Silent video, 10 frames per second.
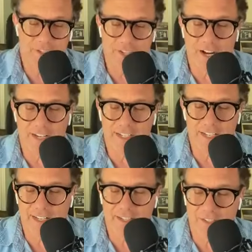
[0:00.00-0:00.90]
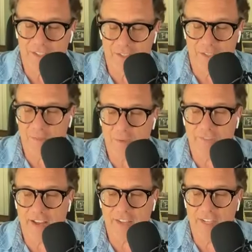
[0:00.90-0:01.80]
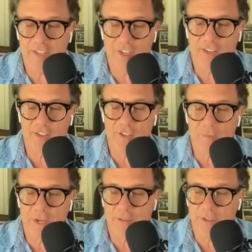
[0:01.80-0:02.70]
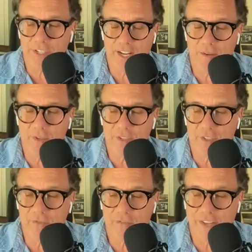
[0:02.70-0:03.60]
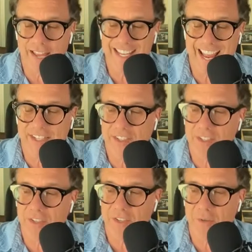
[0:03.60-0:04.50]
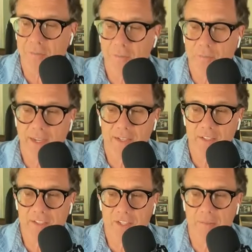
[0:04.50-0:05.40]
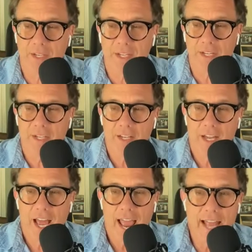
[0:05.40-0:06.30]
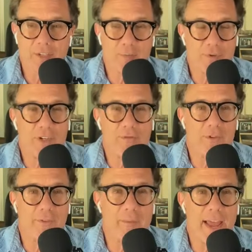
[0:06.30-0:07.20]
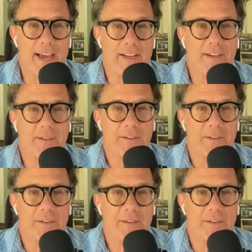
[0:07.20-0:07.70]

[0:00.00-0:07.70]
talking to Ted, cause he's always been fascinating. He challenges me every time, which is fantastic. So it's pretty groovy, man.